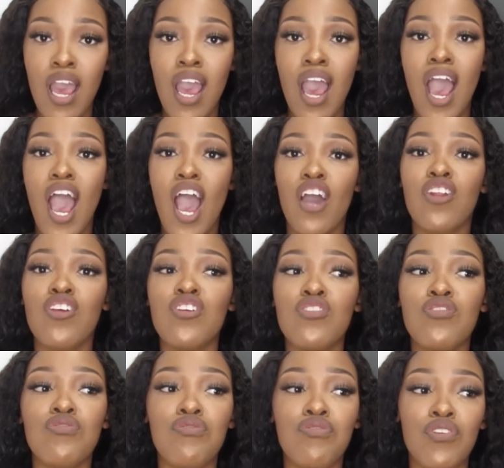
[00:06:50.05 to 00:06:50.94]
How do
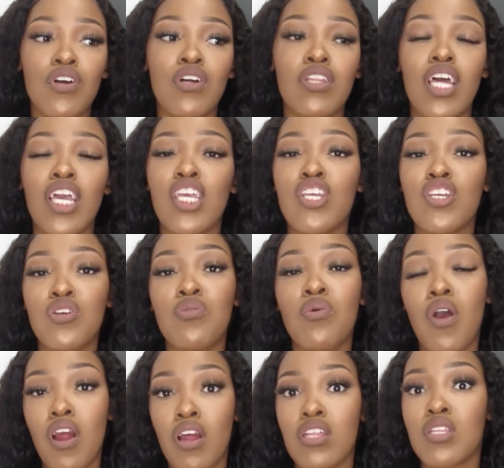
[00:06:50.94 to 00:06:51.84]
you feel like
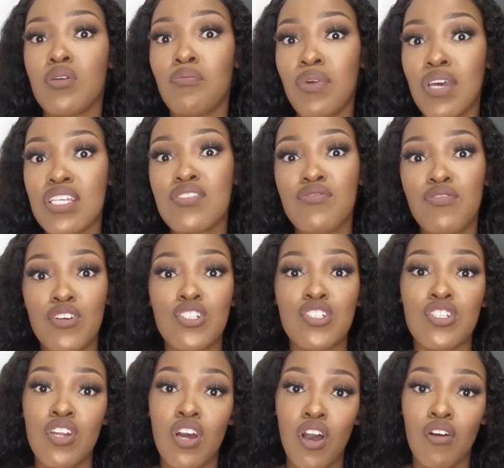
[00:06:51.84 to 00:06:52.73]
you are the best
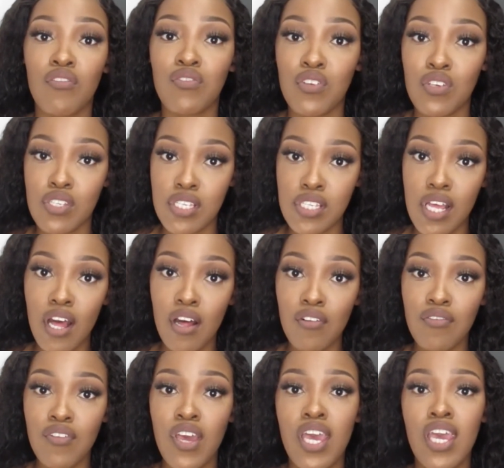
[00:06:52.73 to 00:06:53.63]
version of
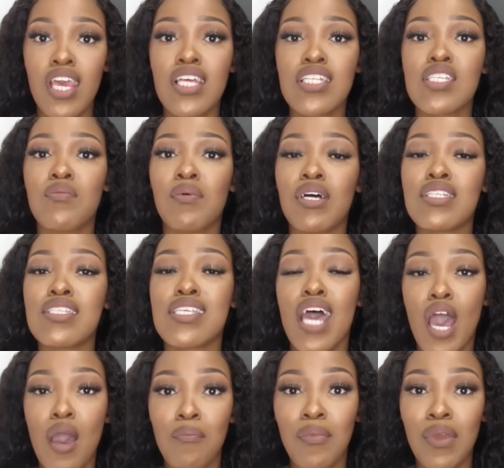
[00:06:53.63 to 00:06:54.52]
yourself? It's about
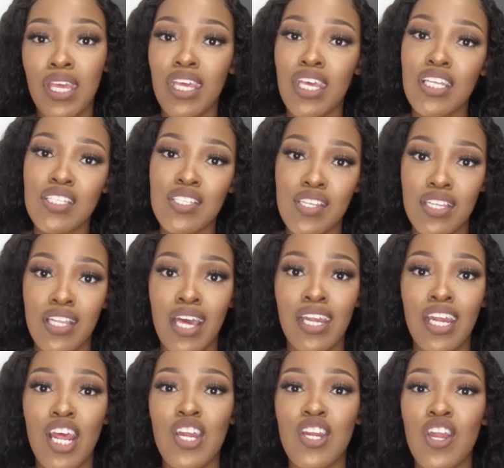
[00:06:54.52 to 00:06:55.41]
tapping into
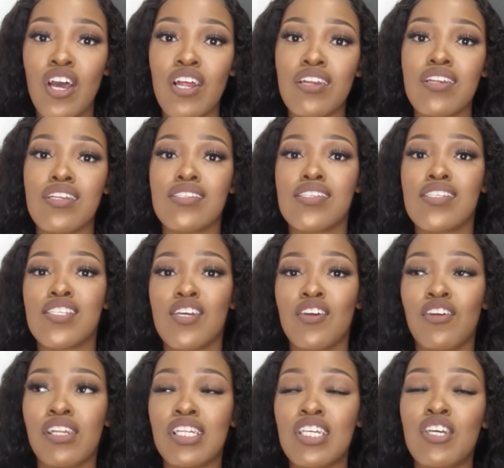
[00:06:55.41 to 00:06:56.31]
that and not
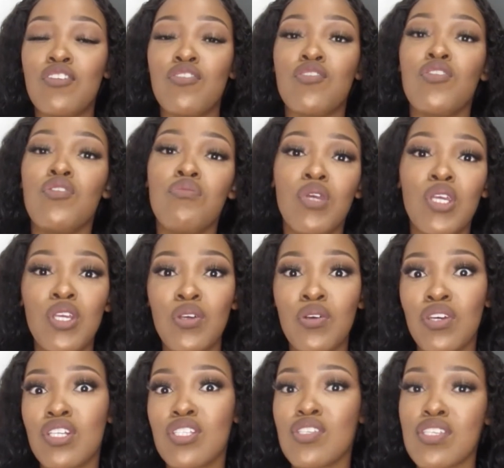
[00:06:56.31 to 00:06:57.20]
necessarily grooming you
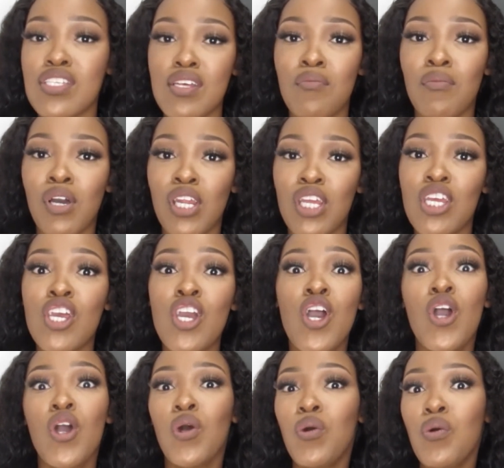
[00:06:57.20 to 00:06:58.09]
into somebody
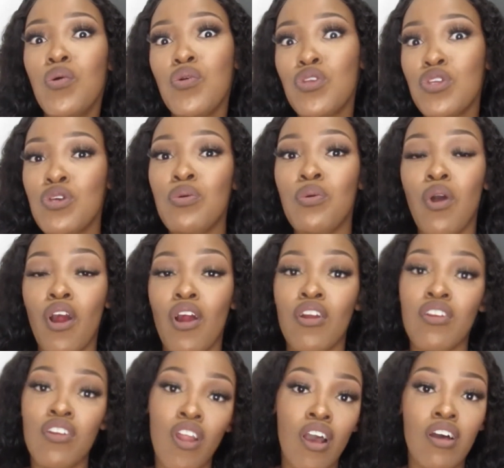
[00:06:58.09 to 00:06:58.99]
who you
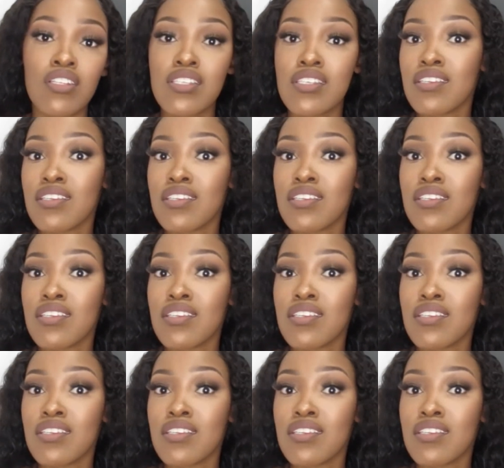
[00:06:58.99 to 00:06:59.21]
are not.